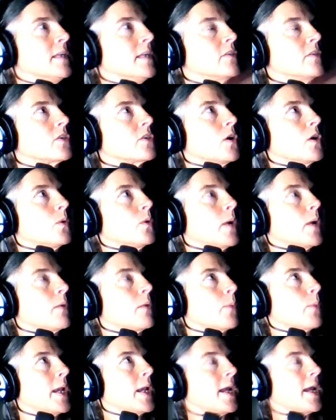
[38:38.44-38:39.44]
So
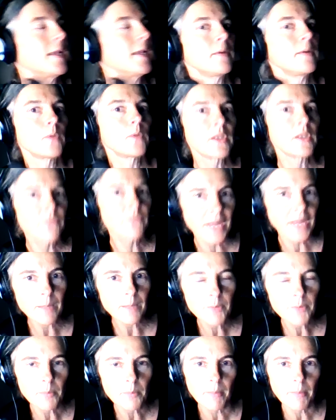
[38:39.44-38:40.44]
when I
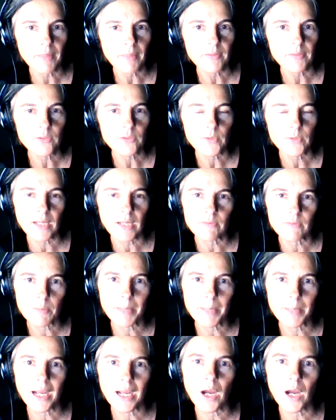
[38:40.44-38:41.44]
developed the method together with
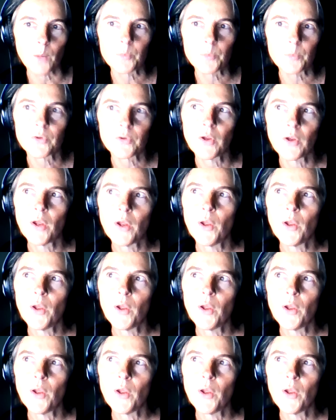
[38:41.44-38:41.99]
Per Haupt,